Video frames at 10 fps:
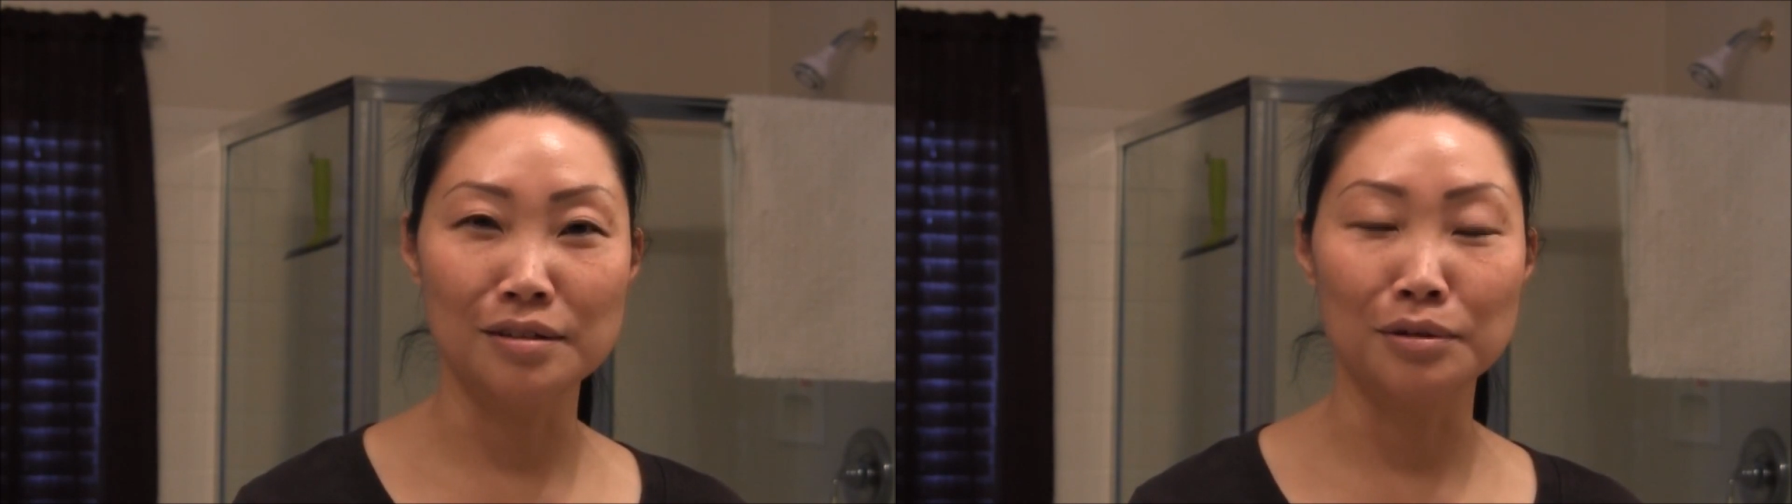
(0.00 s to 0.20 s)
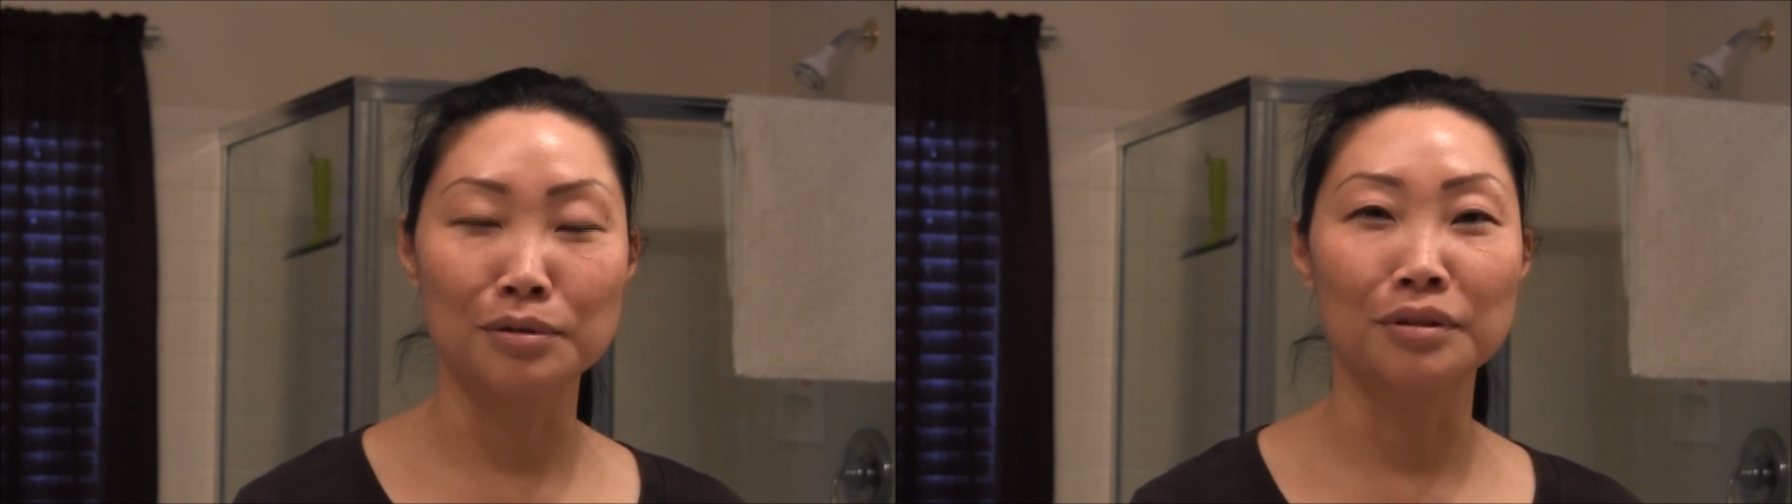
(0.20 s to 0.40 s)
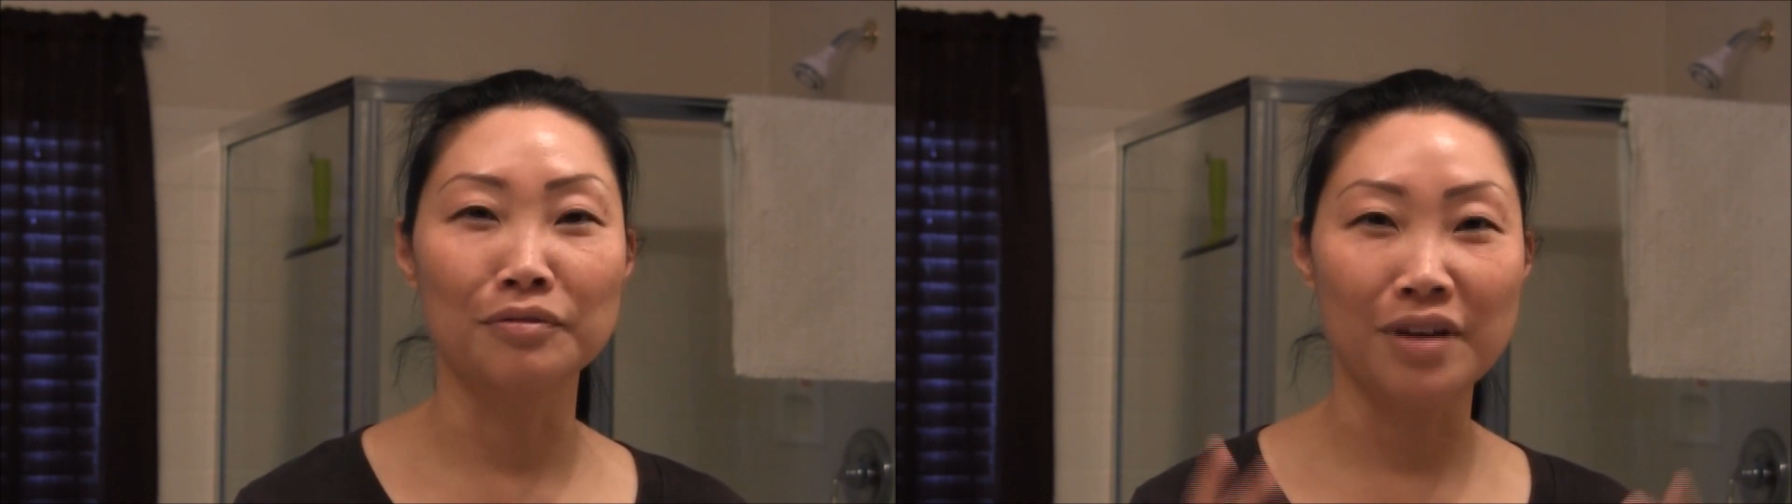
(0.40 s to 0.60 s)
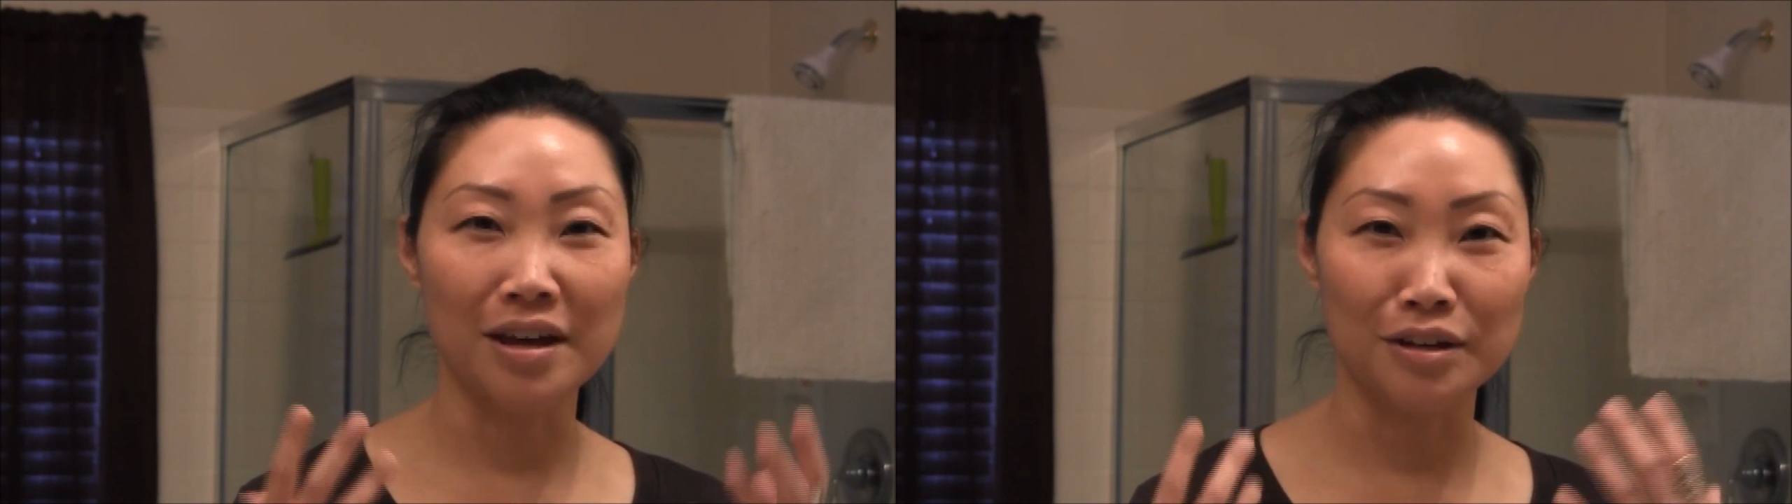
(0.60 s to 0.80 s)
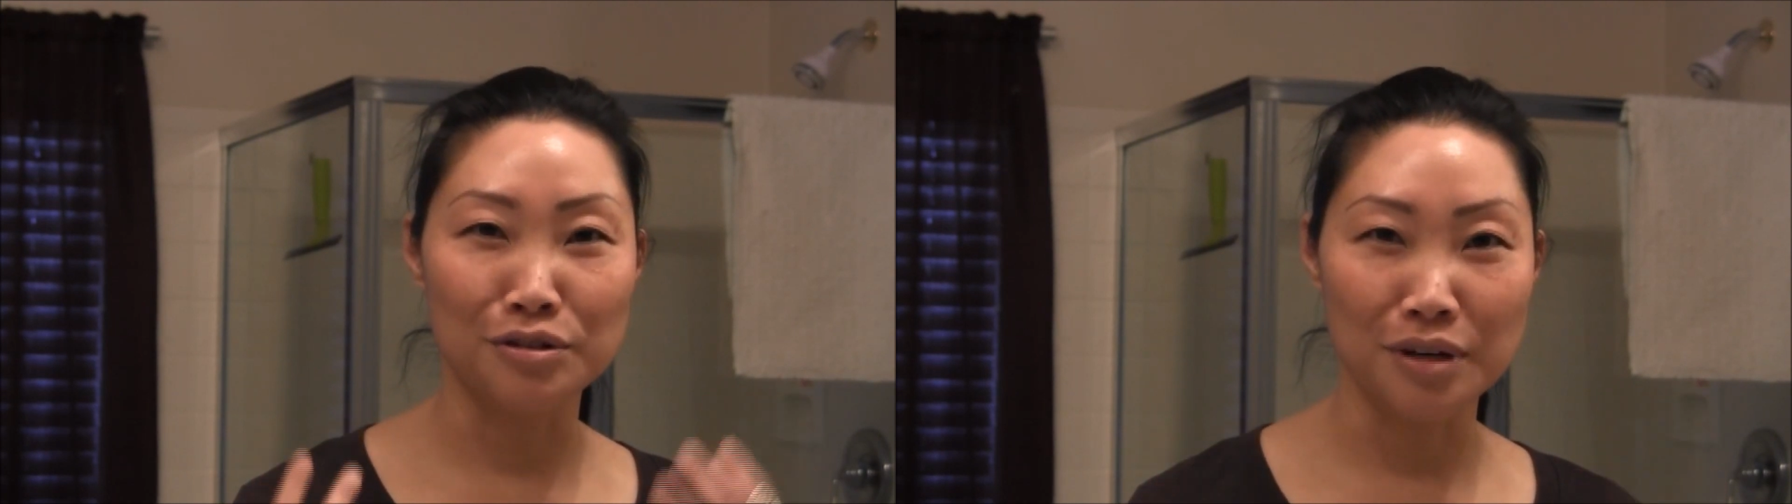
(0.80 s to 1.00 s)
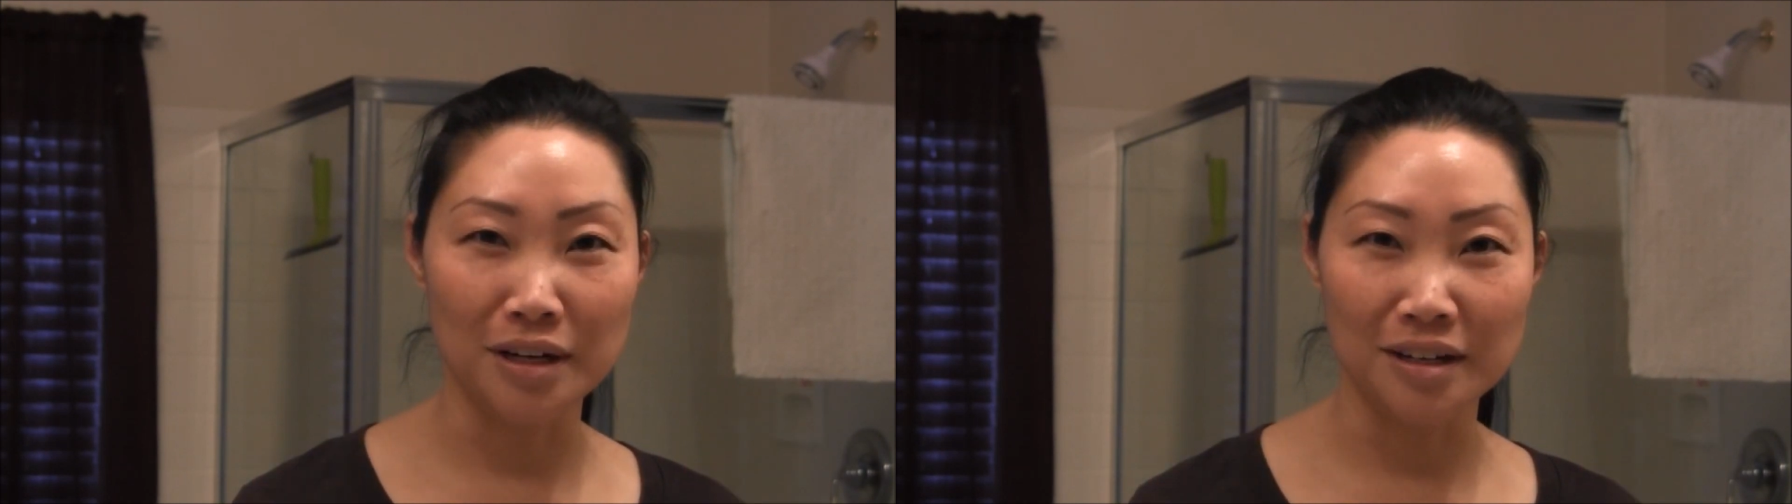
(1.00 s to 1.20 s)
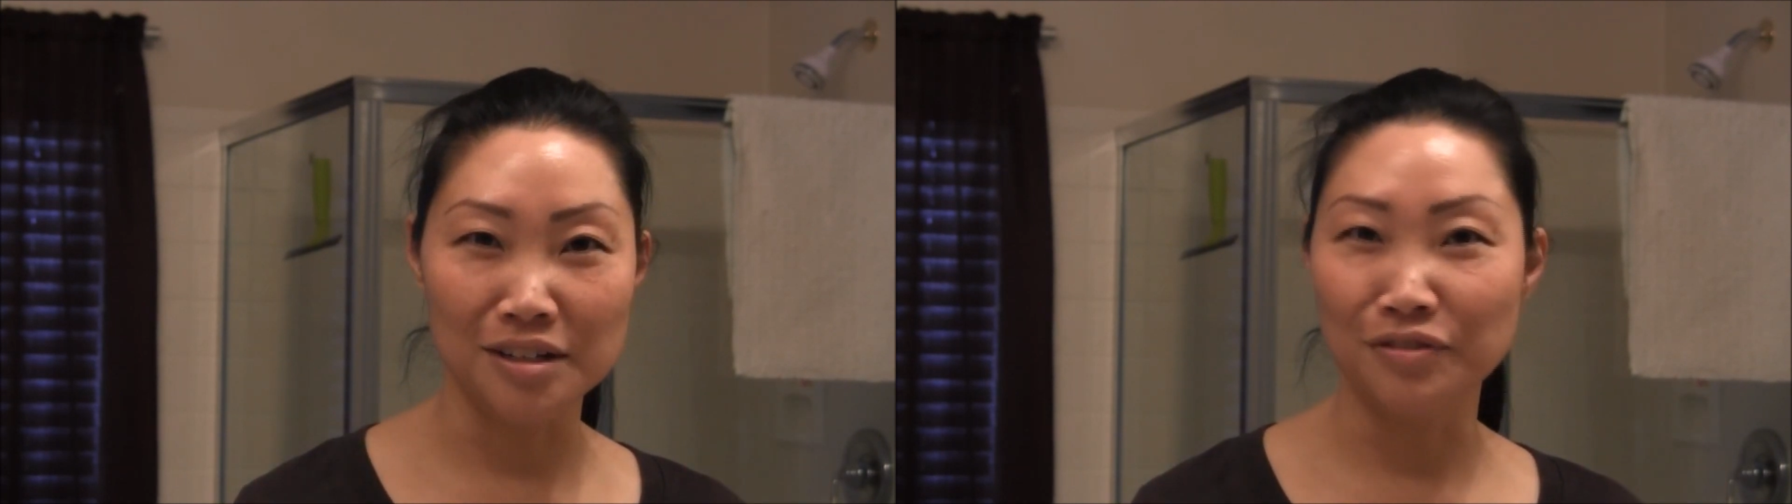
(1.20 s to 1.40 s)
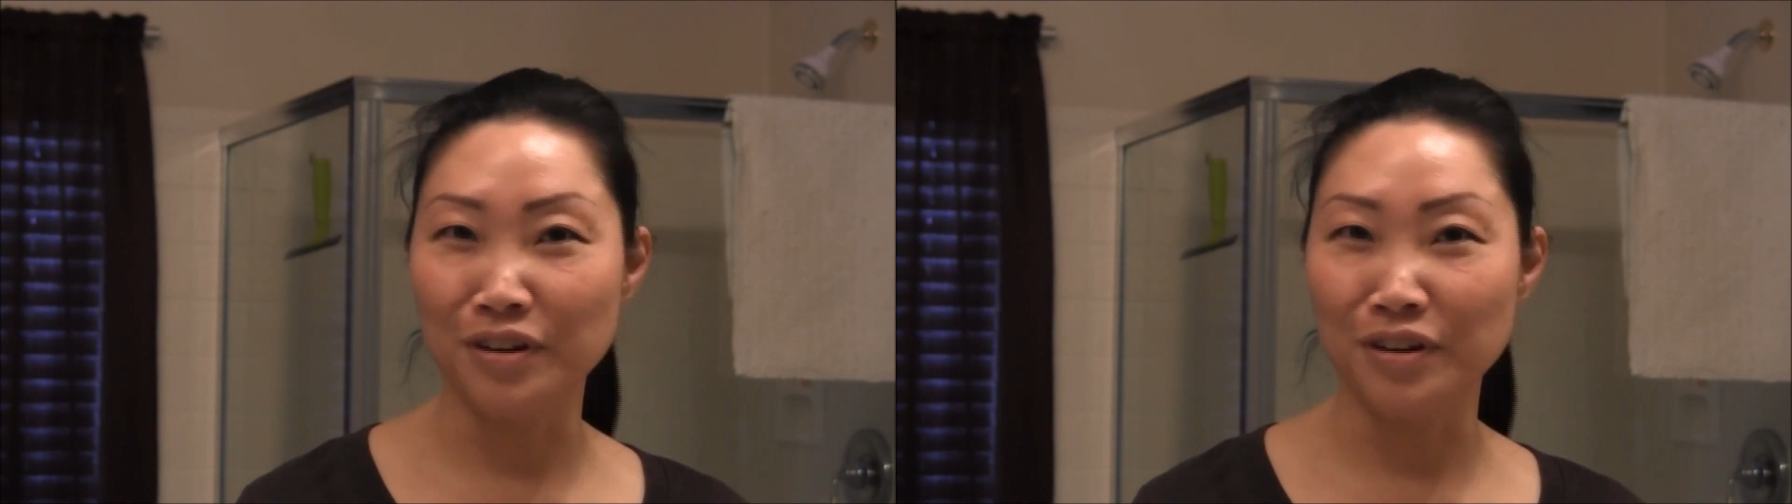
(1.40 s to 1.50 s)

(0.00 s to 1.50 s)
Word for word: So lymphatic drainage,